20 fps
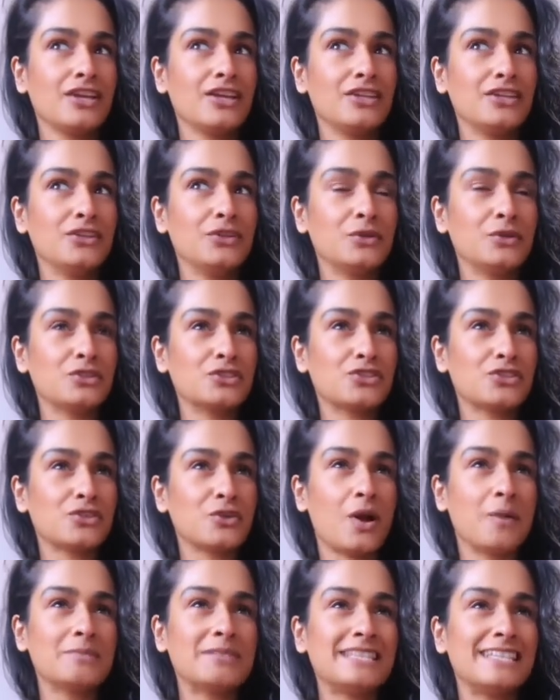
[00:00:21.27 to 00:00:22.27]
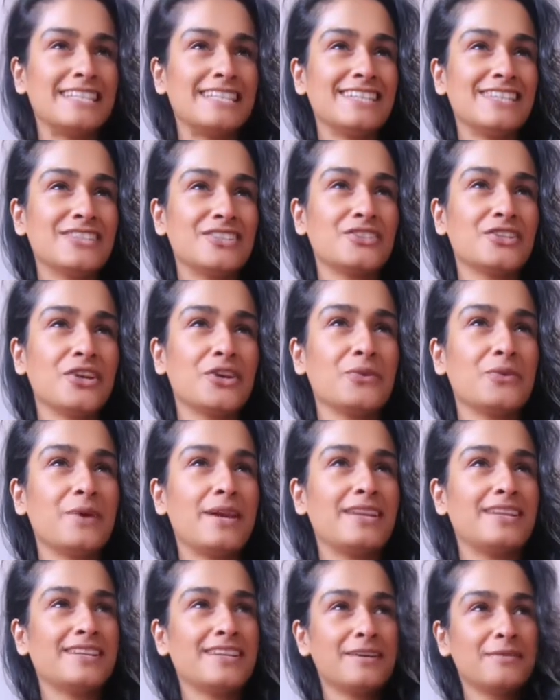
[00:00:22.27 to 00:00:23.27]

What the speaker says: you're unsure. I'm seeing, you know, when